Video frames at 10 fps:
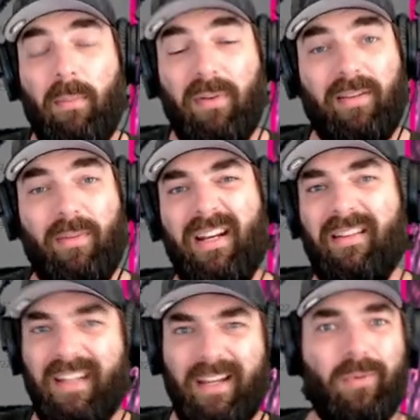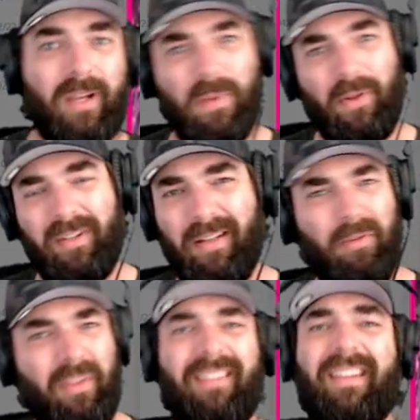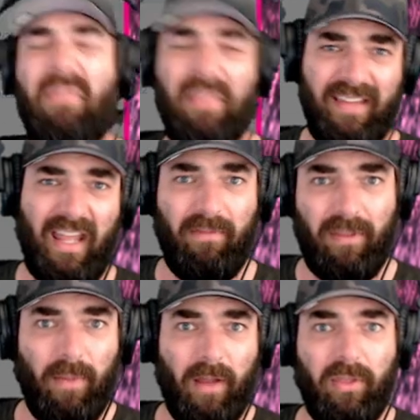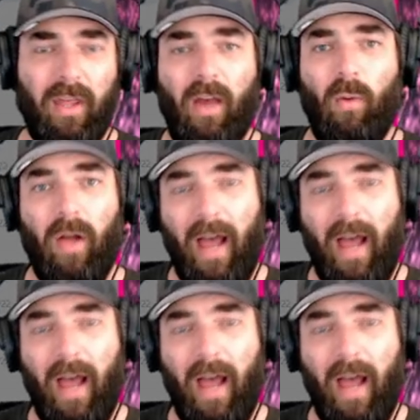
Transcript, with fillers: but somebody doesn't get rebill till the seventh day of the month well,